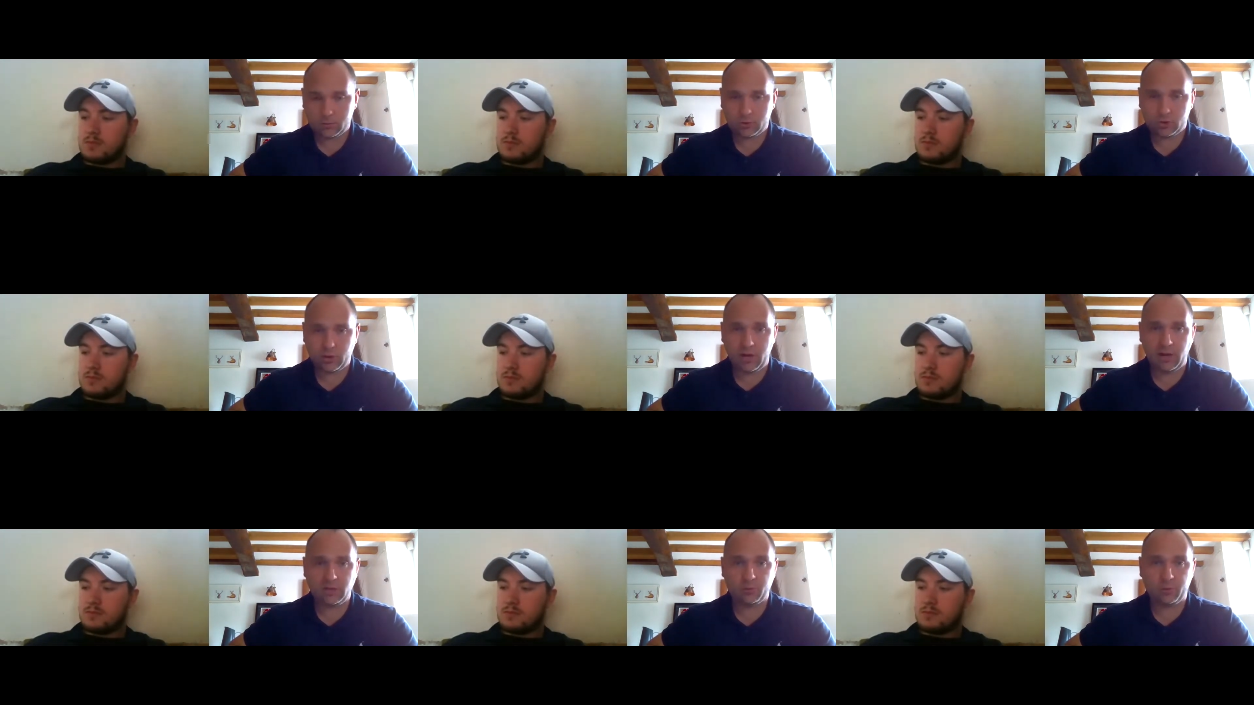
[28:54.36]

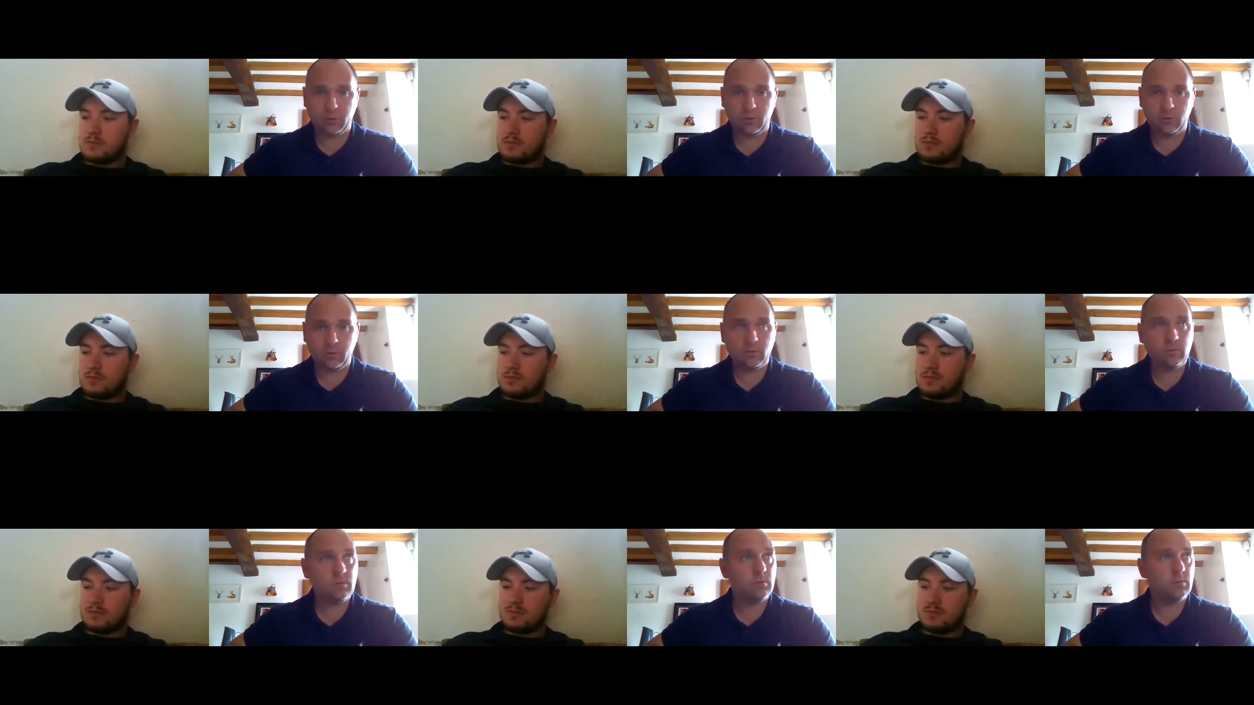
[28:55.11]
Speaker 1: treating each ball
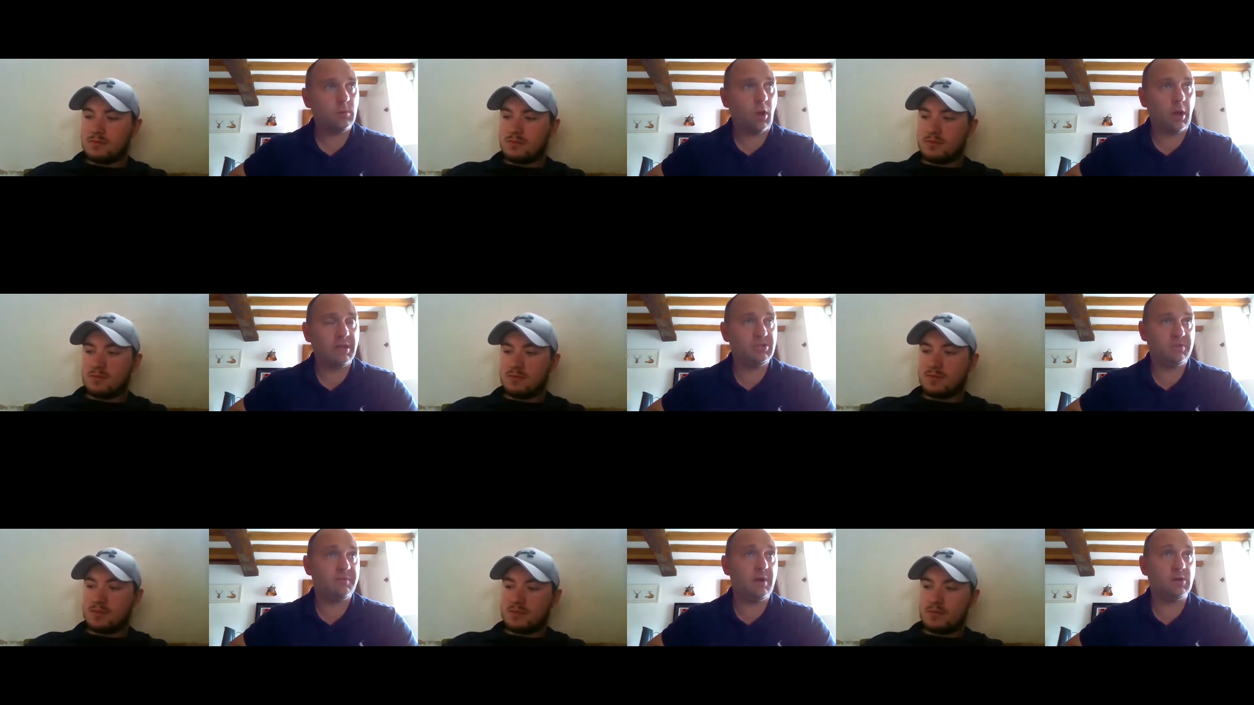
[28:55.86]
like it's
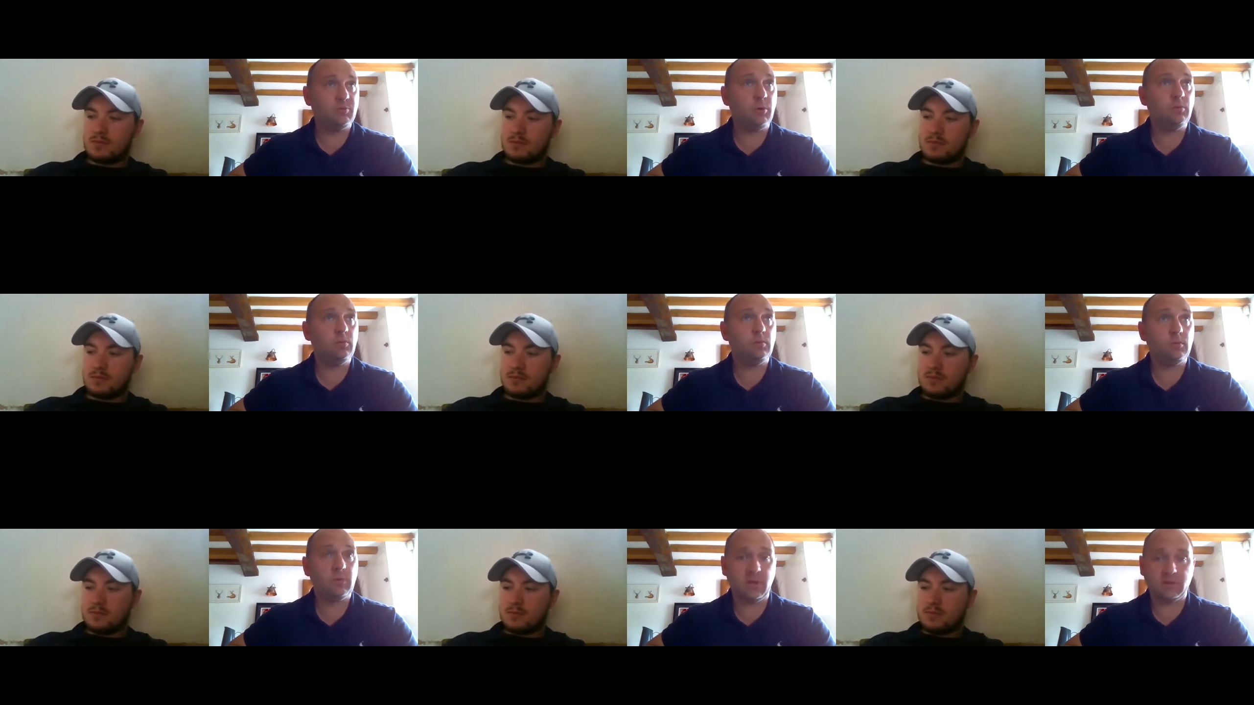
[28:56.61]
your first ball.
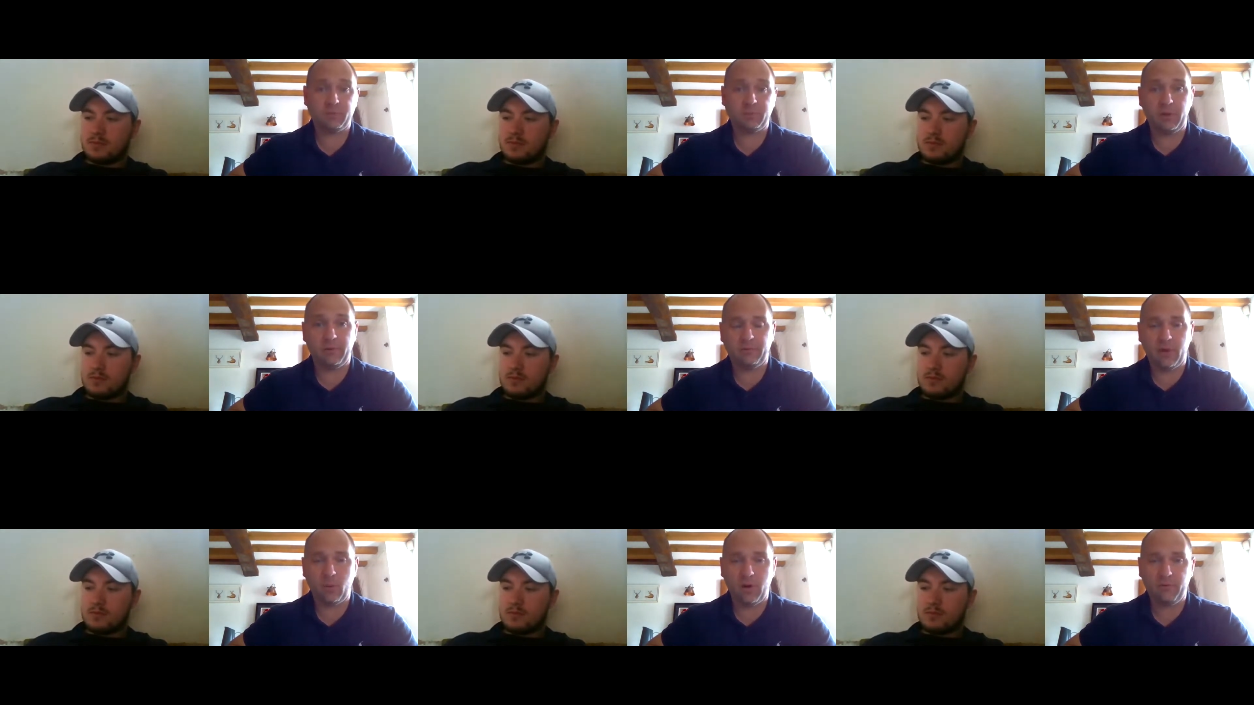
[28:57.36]
That's probably a
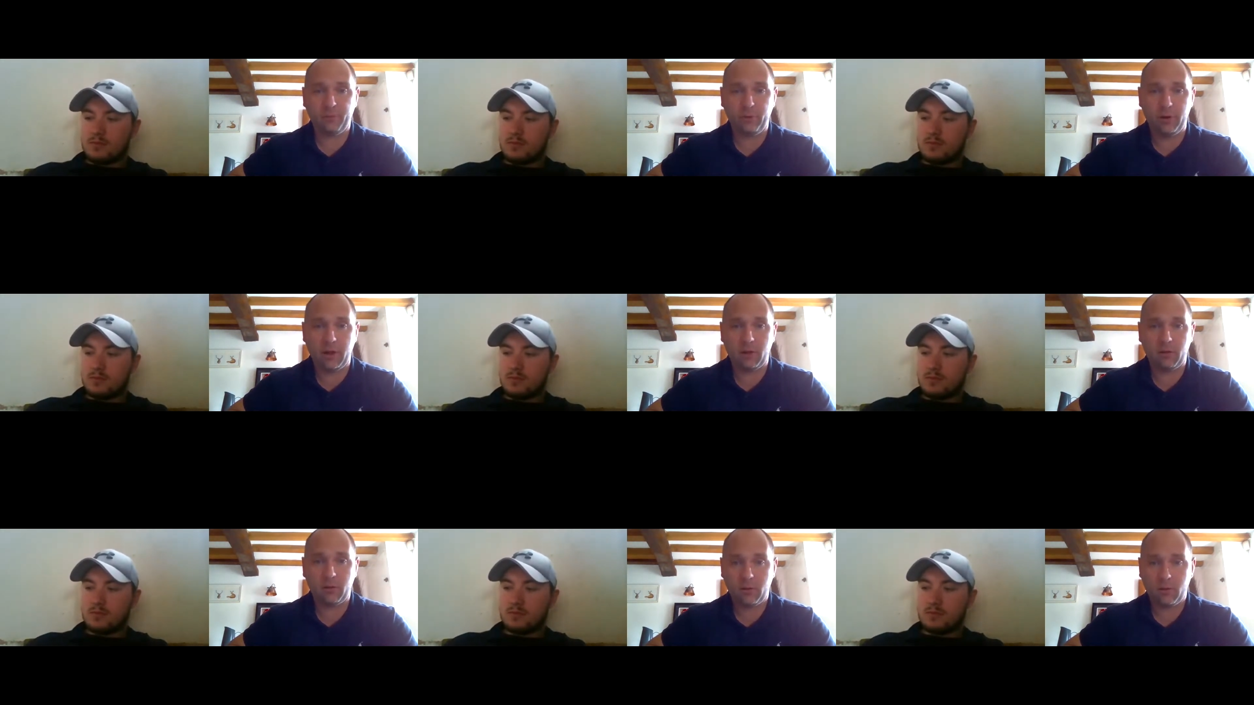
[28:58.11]
fair way of putting it.
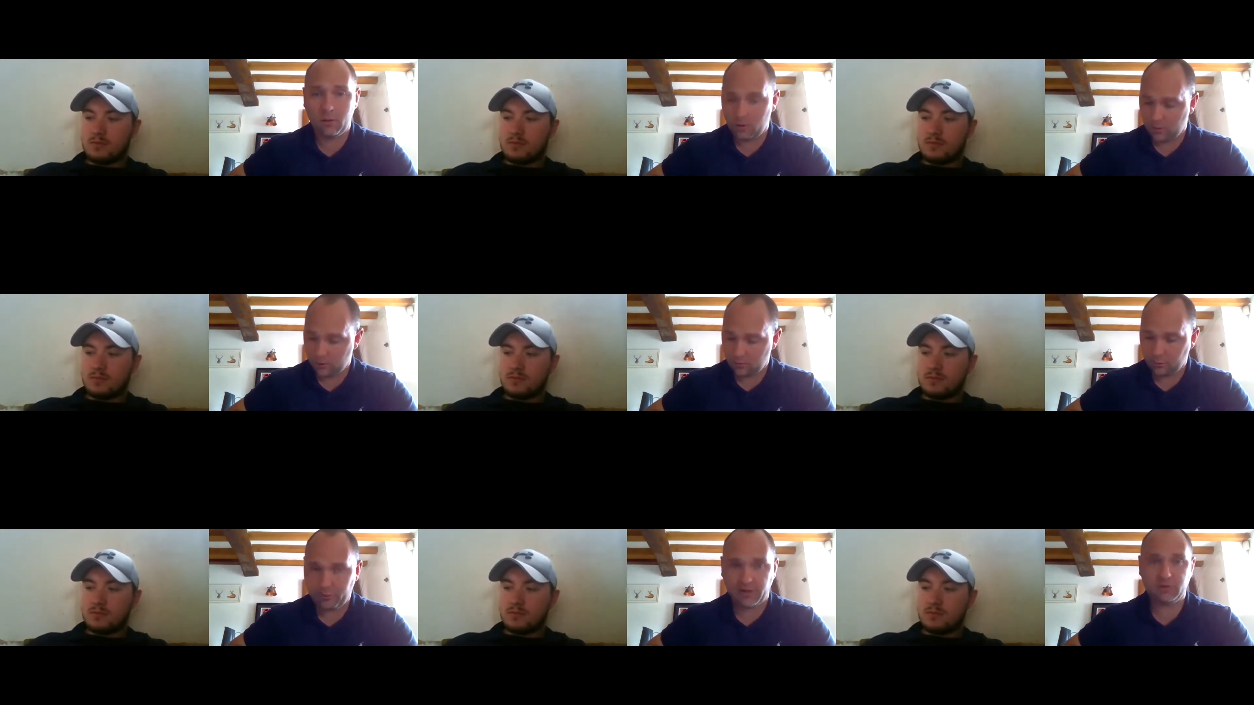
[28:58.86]

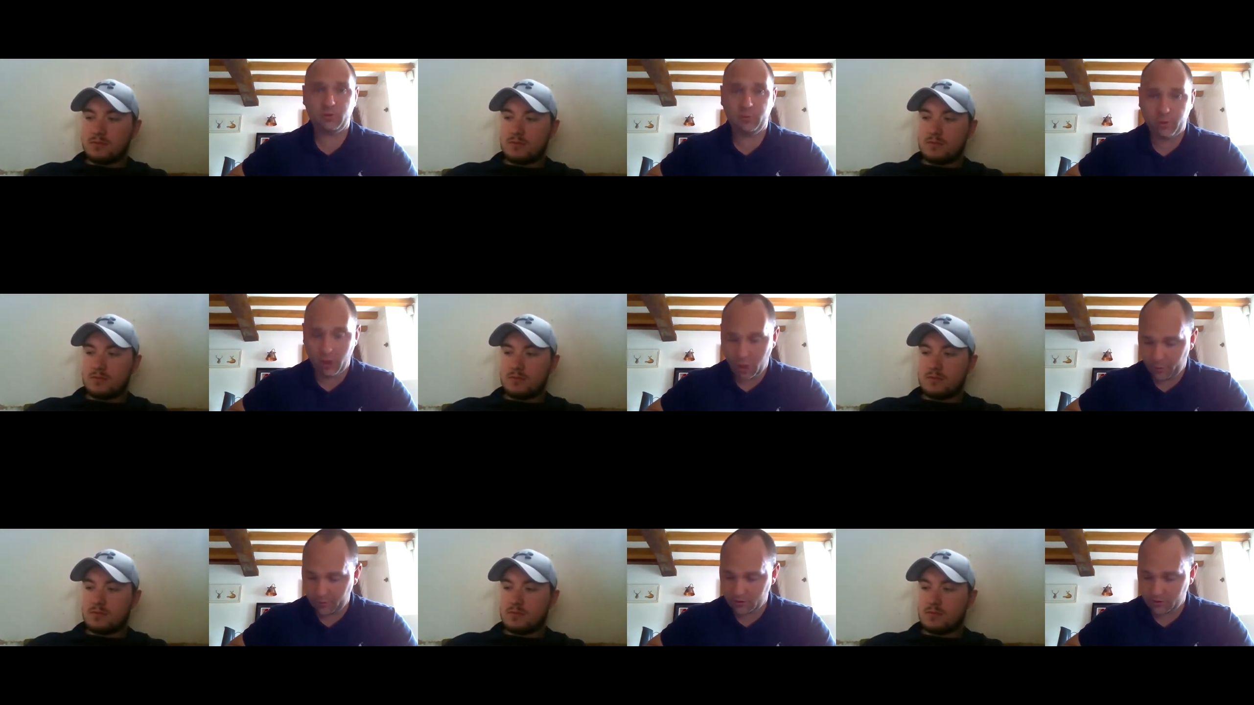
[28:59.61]
Practice with
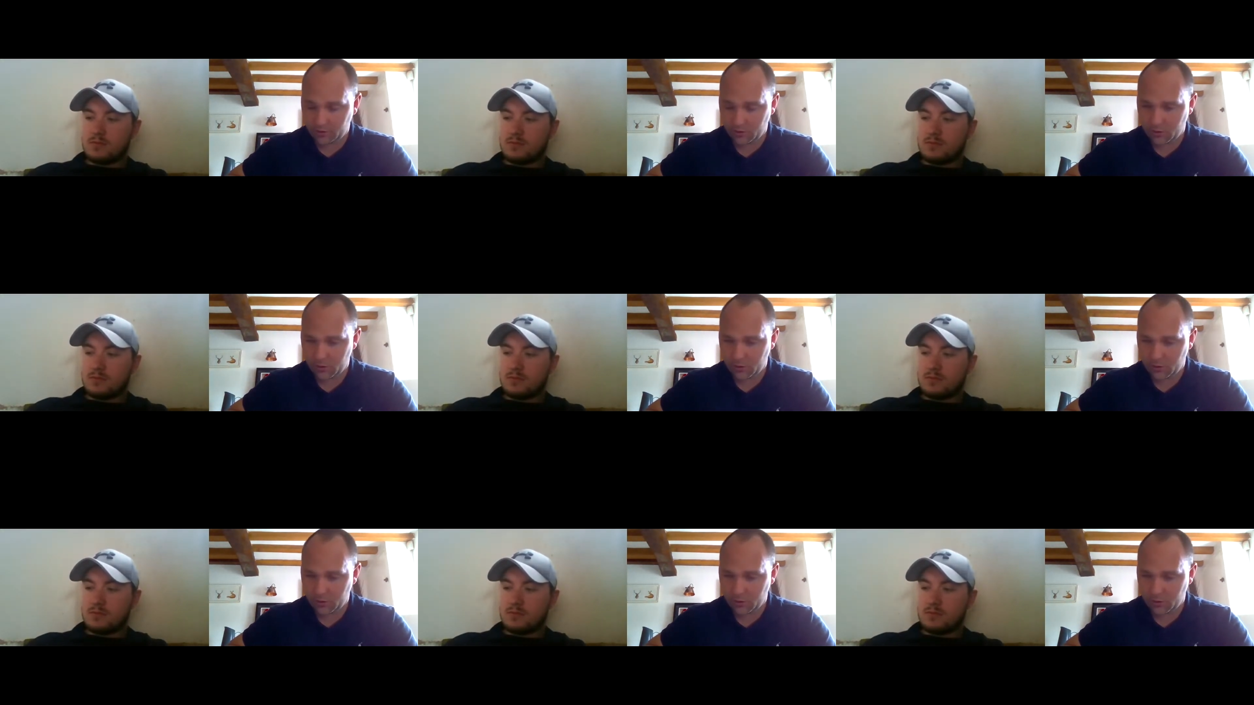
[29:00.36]
purpose.